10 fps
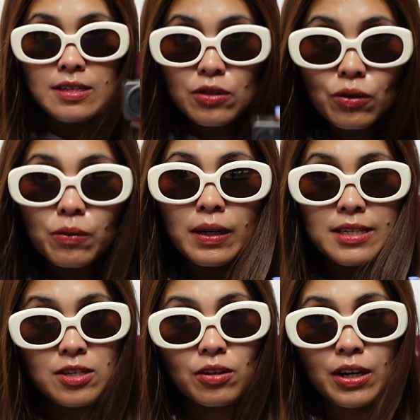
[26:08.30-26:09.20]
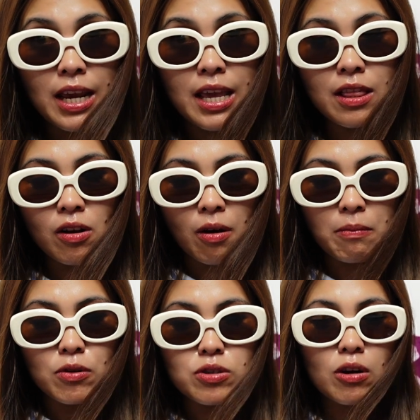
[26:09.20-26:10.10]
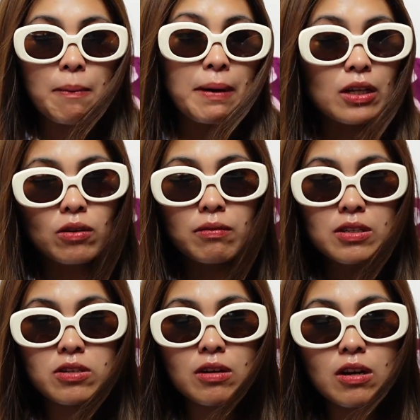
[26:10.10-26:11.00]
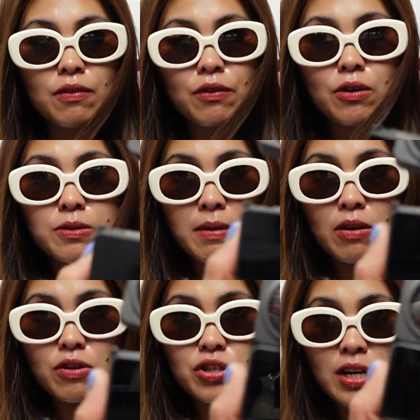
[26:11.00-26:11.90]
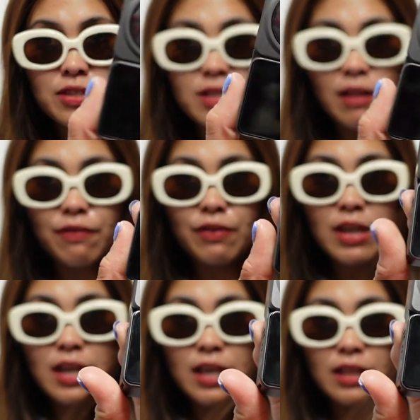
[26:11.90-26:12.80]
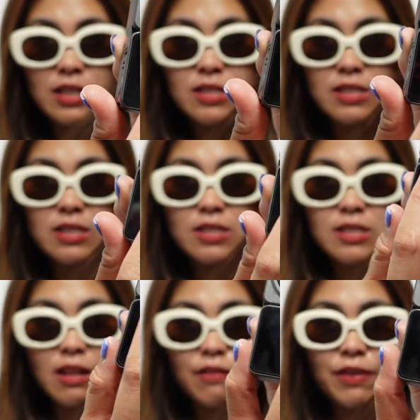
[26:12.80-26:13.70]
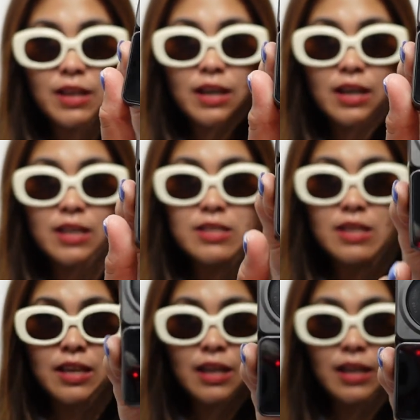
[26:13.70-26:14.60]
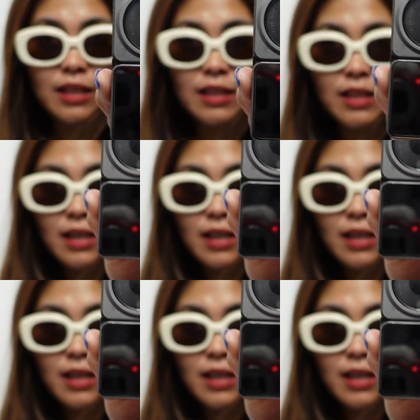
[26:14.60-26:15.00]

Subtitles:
dual screen combo. So, kapag dual screen, of course, meron siyang selfie. This is the selfie, guys. Ayan.